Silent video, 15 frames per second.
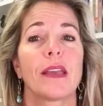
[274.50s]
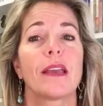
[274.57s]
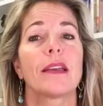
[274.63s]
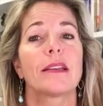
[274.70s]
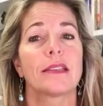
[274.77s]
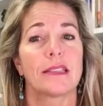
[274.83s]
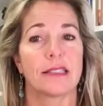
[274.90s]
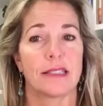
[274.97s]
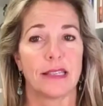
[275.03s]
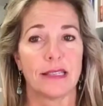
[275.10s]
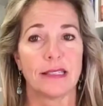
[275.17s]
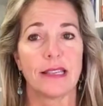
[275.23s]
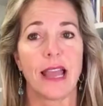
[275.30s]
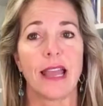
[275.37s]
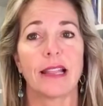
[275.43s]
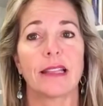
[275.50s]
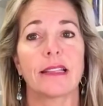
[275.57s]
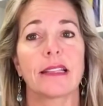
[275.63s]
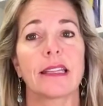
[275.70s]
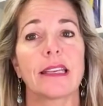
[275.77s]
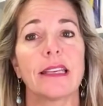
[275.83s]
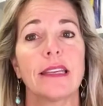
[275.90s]
Sit
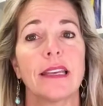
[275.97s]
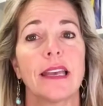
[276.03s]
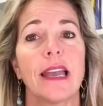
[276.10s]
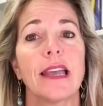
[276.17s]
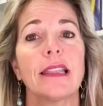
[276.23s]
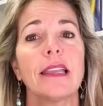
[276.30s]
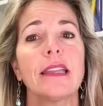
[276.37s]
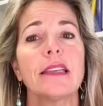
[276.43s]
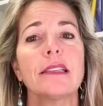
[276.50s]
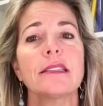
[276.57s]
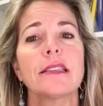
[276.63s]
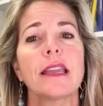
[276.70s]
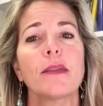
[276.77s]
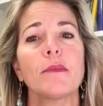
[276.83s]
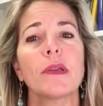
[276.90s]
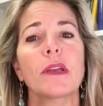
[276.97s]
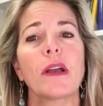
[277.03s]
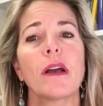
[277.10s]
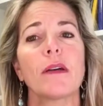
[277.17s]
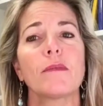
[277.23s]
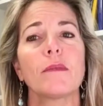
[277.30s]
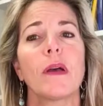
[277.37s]
silently and let His name
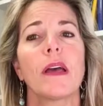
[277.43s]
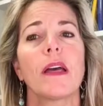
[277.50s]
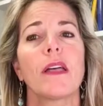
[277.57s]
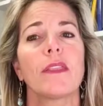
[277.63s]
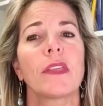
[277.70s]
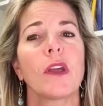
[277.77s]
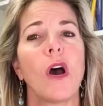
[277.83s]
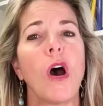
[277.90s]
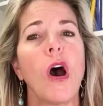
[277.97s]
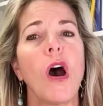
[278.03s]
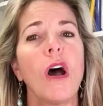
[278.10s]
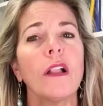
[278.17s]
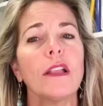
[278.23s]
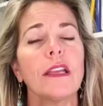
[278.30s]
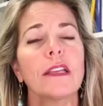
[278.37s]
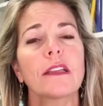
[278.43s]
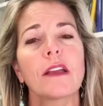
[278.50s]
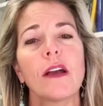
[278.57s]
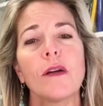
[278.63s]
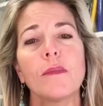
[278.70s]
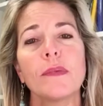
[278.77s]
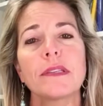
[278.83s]
become the
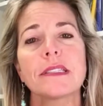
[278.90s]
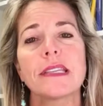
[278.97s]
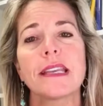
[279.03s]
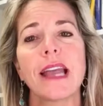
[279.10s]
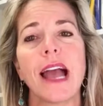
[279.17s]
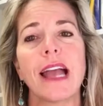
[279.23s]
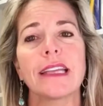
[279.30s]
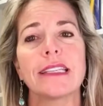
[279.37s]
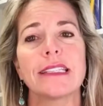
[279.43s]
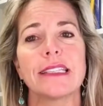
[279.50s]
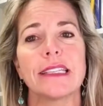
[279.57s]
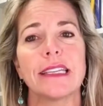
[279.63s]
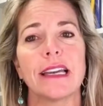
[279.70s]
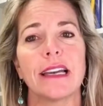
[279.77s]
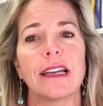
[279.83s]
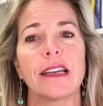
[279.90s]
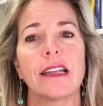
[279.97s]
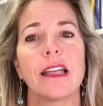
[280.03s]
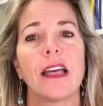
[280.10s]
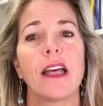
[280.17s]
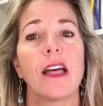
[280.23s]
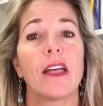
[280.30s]
all-encompassing idea
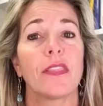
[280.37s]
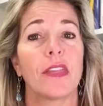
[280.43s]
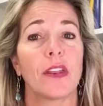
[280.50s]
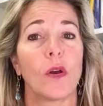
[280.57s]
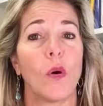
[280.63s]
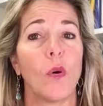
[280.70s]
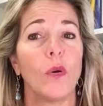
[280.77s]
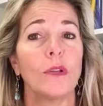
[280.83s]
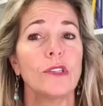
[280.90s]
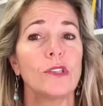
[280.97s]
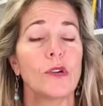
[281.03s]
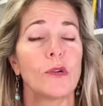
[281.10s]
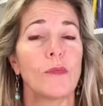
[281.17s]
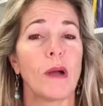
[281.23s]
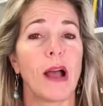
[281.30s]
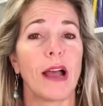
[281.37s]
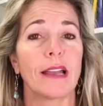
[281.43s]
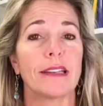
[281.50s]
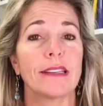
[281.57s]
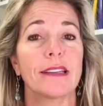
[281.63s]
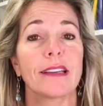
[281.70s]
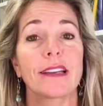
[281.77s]
that holds your
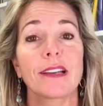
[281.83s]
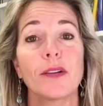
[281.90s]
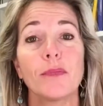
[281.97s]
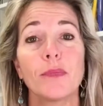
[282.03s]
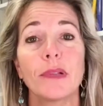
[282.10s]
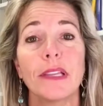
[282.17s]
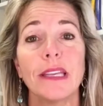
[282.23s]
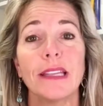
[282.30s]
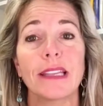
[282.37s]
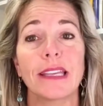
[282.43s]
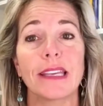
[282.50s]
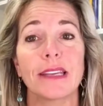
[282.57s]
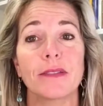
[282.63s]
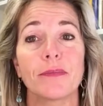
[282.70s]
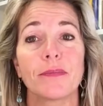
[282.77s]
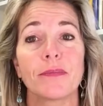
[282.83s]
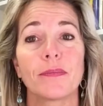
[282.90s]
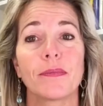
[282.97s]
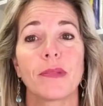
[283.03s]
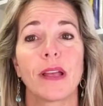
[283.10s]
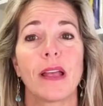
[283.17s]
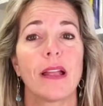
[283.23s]
mind completely.
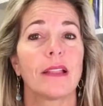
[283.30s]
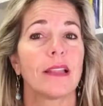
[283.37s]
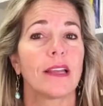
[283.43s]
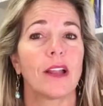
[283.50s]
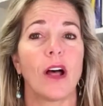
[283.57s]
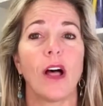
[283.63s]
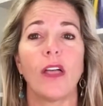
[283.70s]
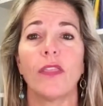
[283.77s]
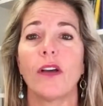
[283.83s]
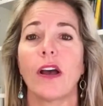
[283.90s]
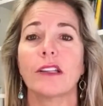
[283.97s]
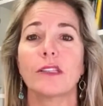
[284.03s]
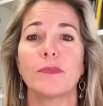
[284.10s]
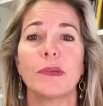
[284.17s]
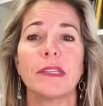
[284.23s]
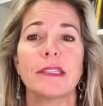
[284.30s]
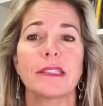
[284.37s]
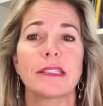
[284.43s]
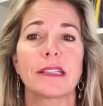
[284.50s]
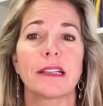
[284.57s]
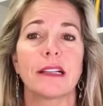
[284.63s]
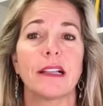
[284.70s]
Let all thoughts be
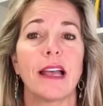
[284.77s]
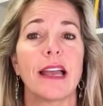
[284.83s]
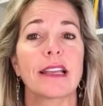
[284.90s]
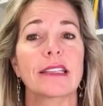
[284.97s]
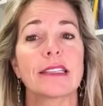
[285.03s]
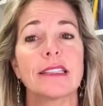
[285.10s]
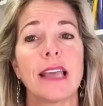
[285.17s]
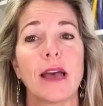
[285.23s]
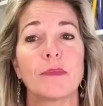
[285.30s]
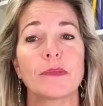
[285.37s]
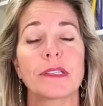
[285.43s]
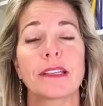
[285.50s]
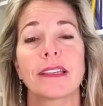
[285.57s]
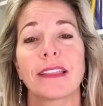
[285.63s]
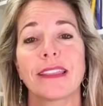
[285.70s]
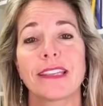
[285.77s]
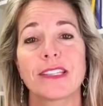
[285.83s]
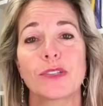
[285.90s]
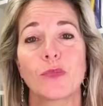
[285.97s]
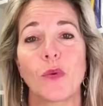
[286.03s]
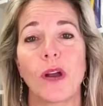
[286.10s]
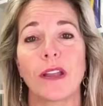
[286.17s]
still except this
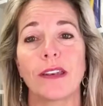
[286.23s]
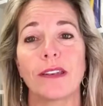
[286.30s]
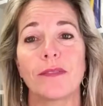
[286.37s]
one.